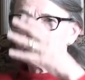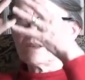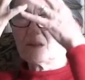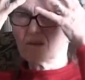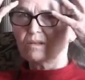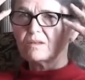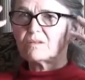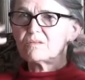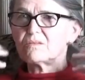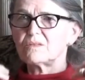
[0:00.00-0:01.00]
He got it
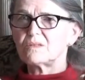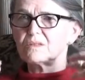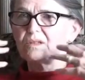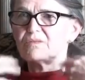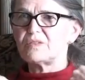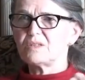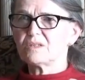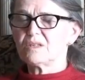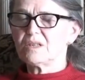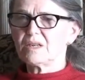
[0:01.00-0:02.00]
all over his uh,
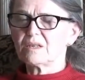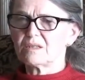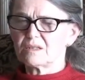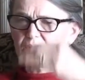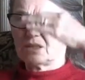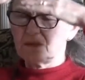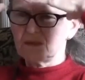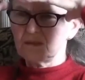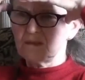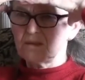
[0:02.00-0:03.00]
face and neck. I
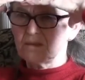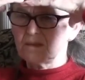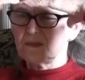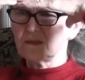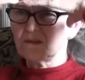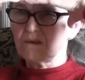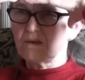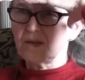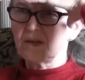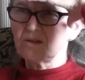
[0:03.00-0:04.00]
think he I think the
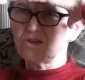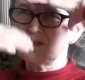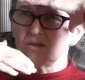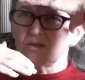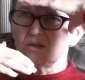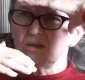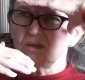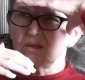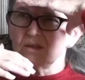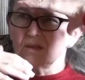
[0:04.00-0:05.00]
hard hat shielded
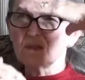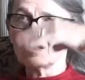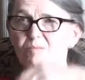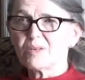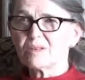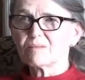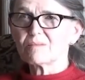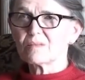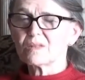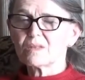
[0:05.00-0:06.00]
a little bit,
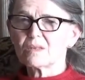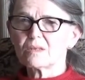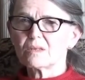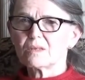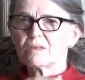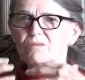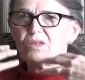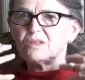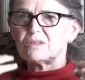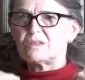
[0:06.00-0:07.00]

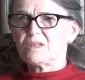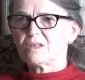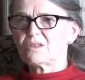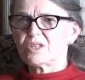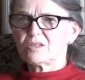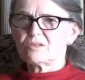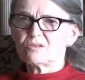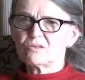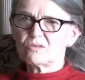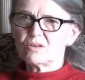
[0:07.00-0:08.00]
face, neck, chest,
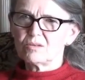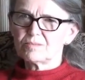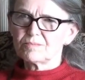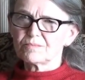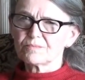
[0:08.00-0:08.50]
and so on.